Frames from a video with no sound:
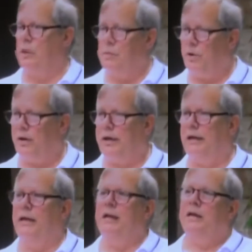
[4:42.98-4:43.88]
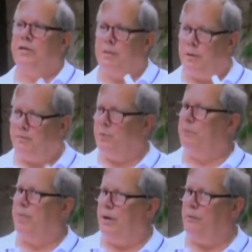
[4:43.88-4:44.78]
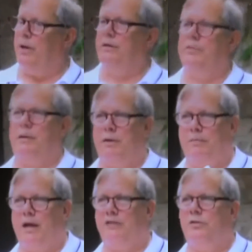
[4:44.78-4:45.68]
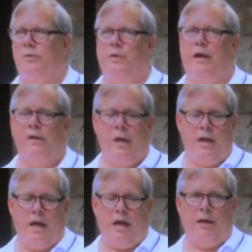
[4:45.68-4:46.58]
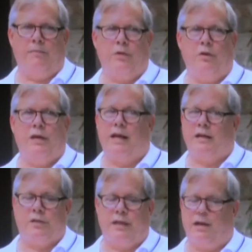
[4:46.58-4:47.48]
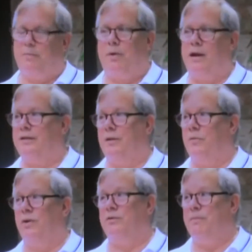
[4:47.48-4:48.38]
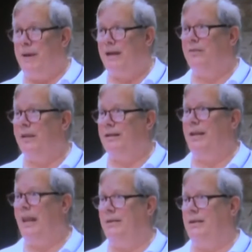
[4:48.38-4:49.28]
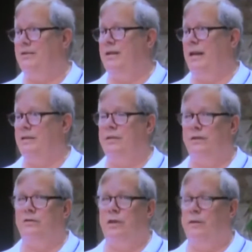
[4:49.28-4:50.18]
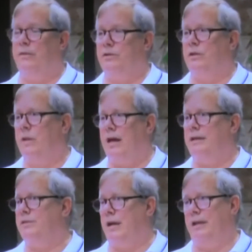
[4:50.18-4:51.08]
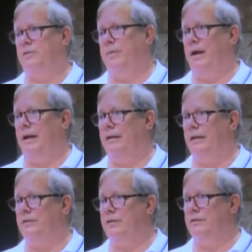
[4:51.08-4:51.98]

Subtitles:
on the market. Some of them work pretty well, some of them not so well. You can actually get a product that works better than DEET these days. There's a lot of science behind this.